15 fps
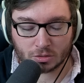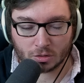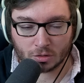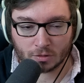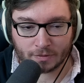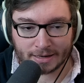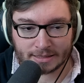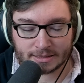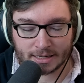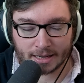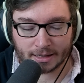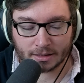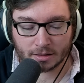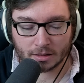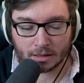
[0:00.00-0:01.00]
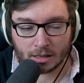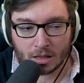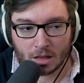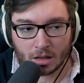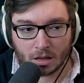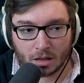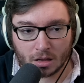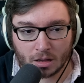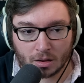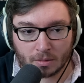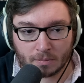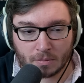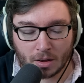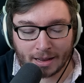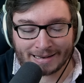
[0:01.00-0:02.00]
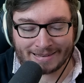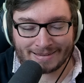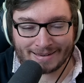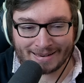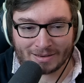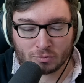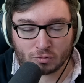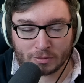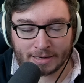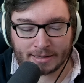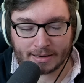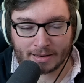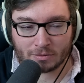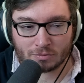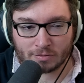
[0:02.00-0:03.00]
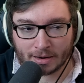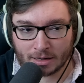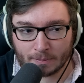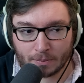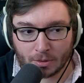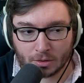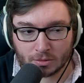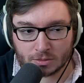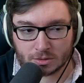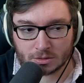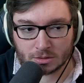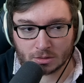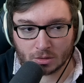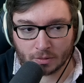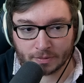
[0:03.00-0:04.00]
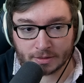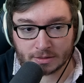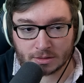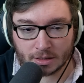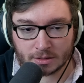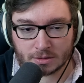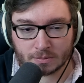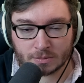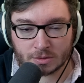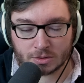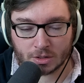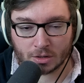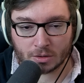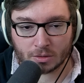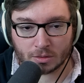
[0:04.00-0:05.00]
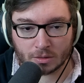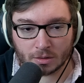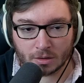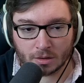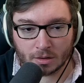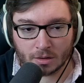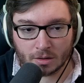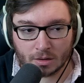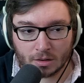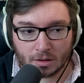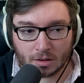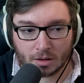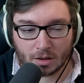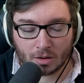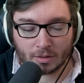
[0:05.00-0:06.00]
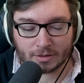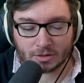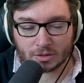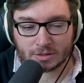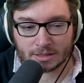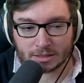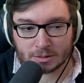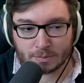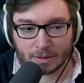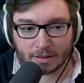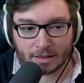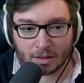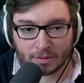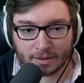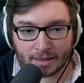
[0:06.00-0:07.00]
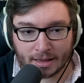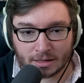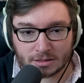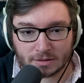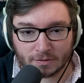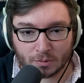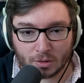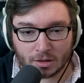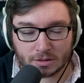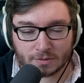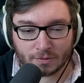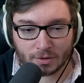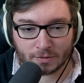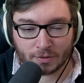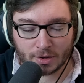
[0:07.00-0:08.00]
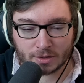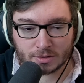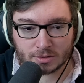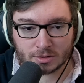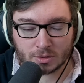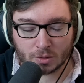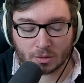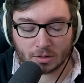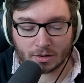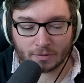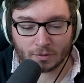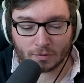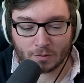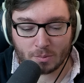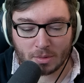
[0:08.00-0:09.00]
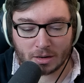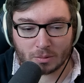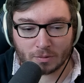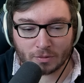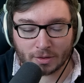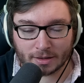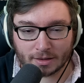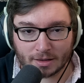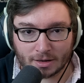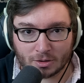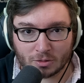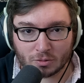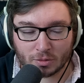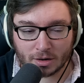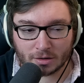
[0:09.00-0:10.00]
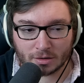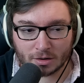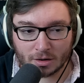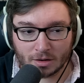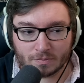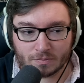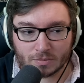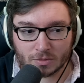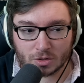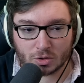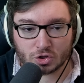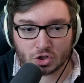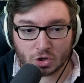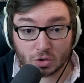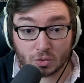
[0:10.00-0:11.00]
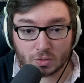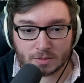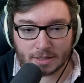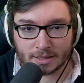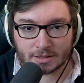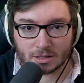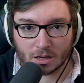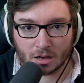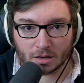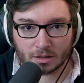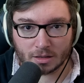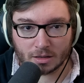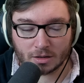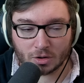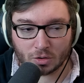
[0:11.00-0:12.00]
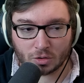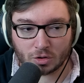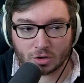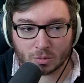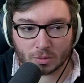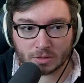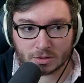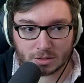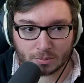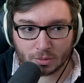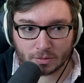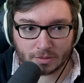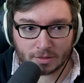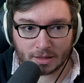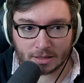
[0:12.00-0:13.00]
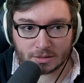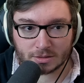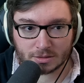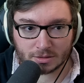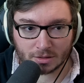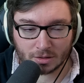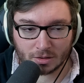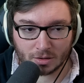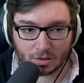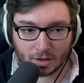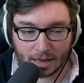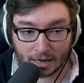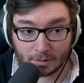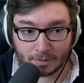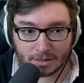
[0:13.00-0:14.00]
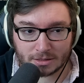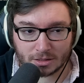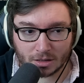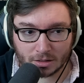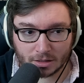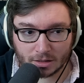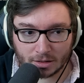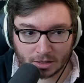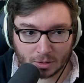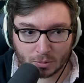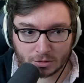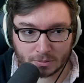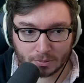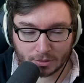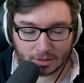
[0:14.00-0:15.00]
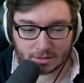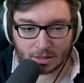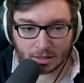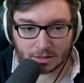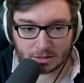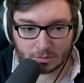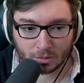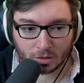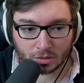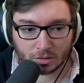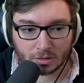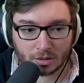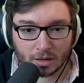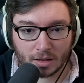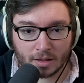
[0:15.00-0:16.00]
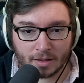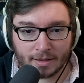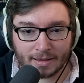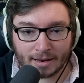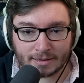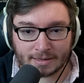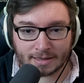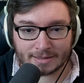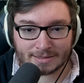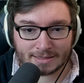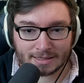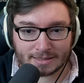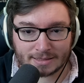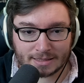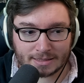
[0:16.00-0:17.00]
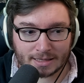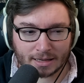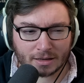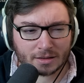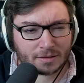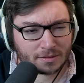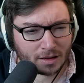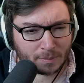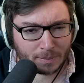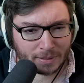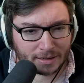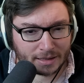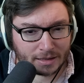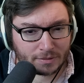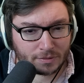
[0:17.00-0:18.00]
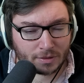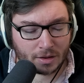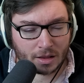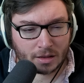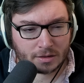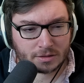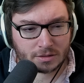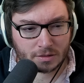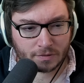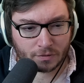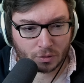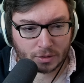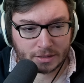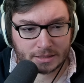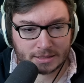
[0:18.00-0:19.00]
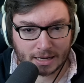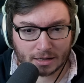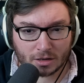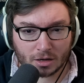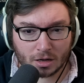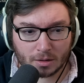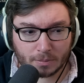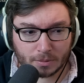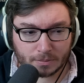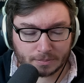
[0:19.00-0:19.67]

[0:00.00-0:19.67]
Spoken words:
of a tank. I did read a Reddit post on this item, so I'll just explain how the active works first. So if you're familiar with like Kindred, you choose a target who you want to put this enemy target that you want to put this item on. It takes 60 seconds, I believe, to fully stack up.